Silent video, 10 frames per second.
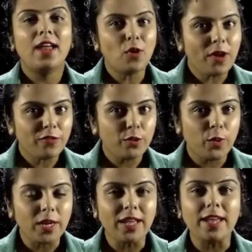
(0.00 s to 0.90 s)
Hello
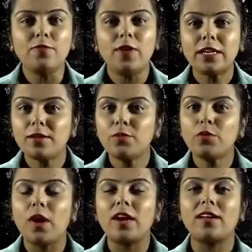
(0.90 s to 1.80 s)
everyone and welcome
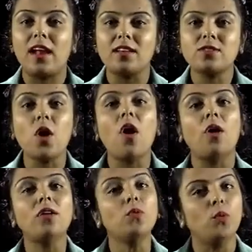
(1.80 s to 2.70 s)
to our class
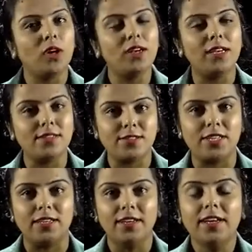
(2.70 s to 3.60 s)
on world
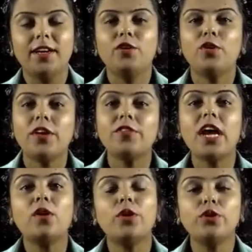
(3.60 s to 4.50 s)
history. Today we
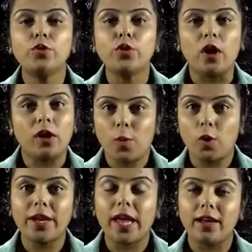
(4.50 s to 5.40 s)
are going to talk
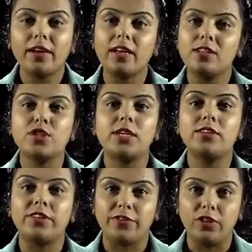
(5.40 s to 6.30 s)
about
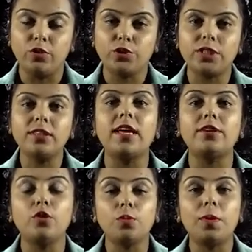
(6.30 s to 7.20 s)
agricultural revolution that
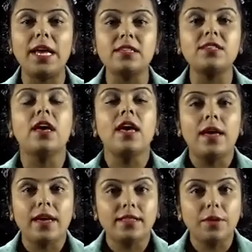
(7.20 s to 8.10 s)
took place
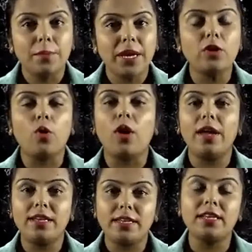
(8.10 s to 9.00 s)
in the mid
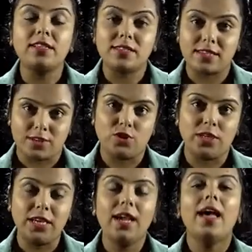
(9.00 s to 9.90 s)
18th
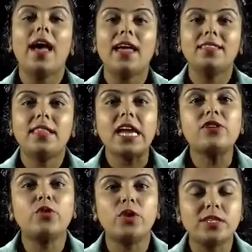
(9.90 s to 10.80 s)
century and that
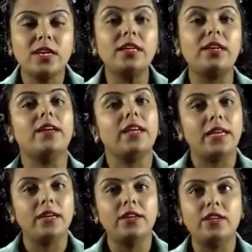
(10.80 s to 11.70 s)
resulted
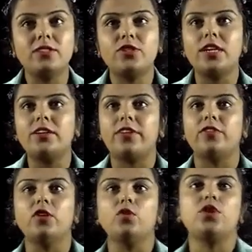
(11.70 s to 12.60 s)
in industrial
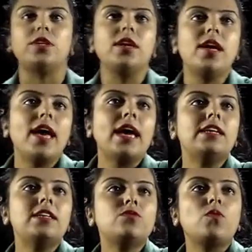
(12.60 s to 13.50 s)
revolution, and
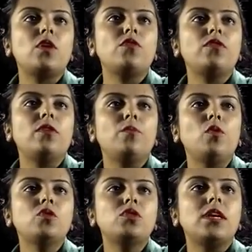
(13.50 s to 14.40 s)
it is one of the
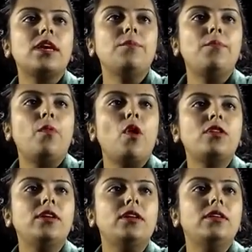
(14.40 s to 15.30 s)
most
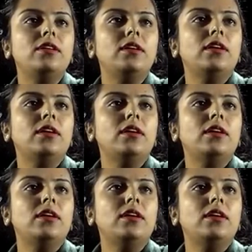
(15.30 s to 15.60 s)
important